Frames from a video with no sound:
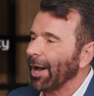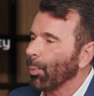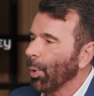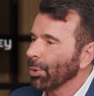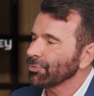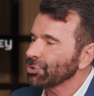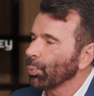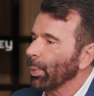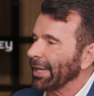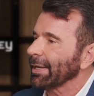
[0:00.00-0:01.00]
I want to
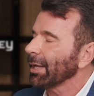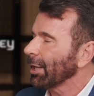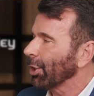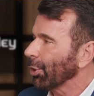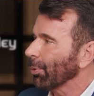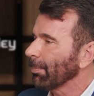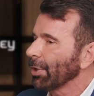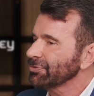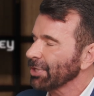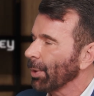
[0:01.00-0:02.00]
win a home,
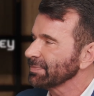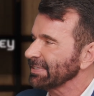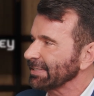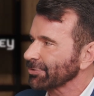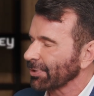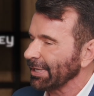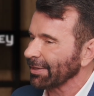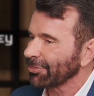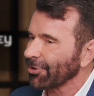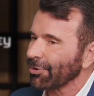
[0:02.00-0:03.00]
most home Zeeks are
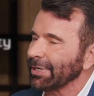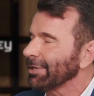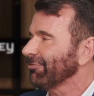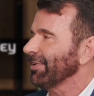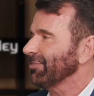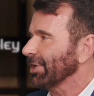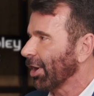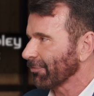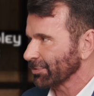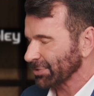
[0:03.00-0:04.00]
getting 30 to 50
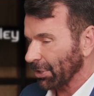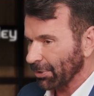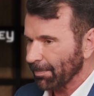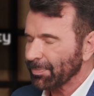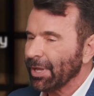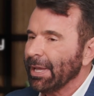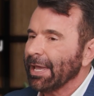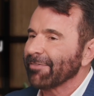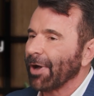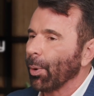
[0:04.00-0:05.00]
offers on them.
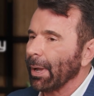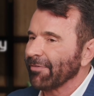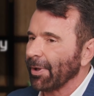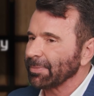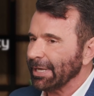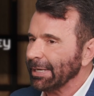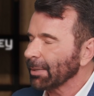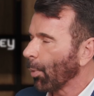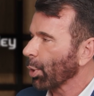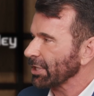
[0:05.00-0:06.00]
If I'm getting
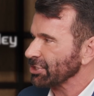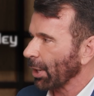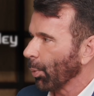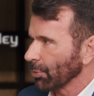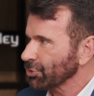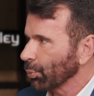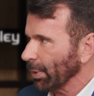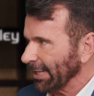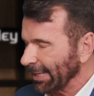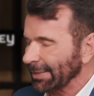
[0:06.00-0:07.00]
a mortgage and I want to
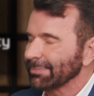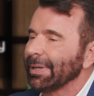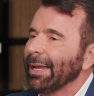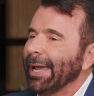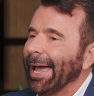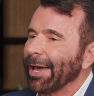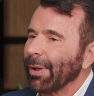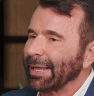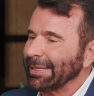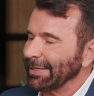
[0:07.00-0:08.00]
win, how
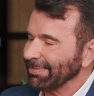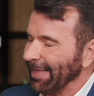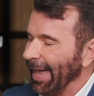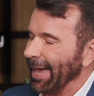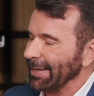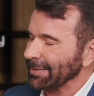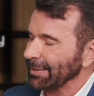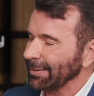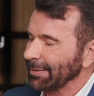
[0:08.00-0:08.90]
do I get that